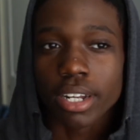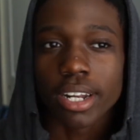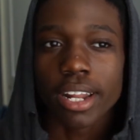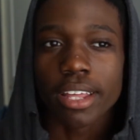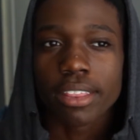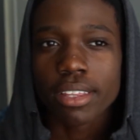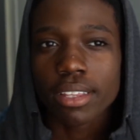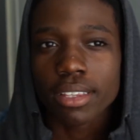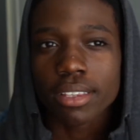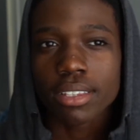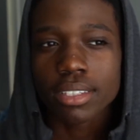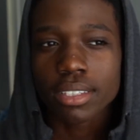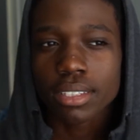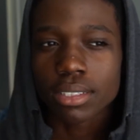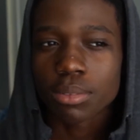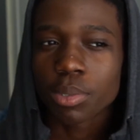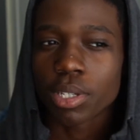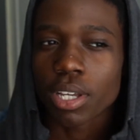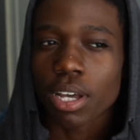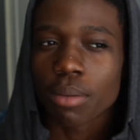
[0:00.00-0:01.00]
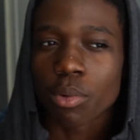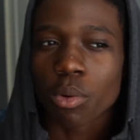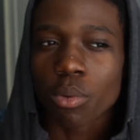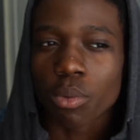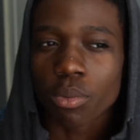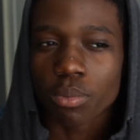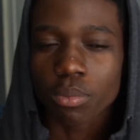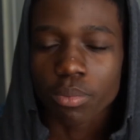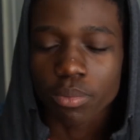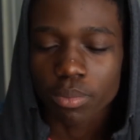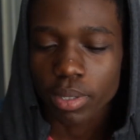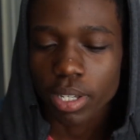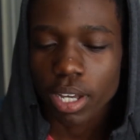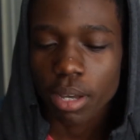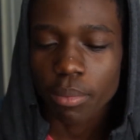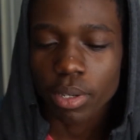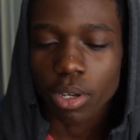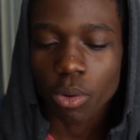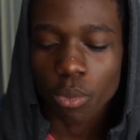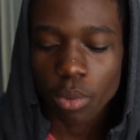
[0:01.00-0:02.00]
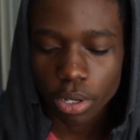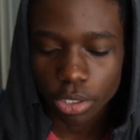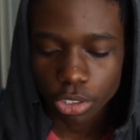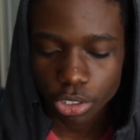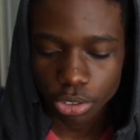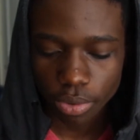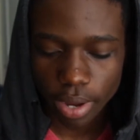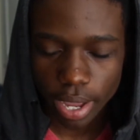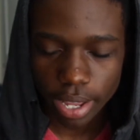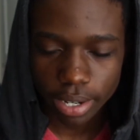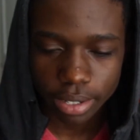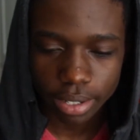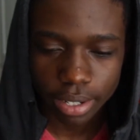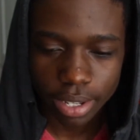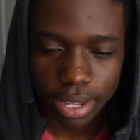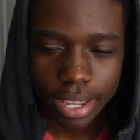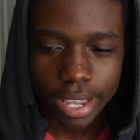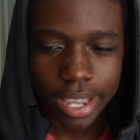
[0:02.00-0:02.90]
And I think this is becoming a weird trend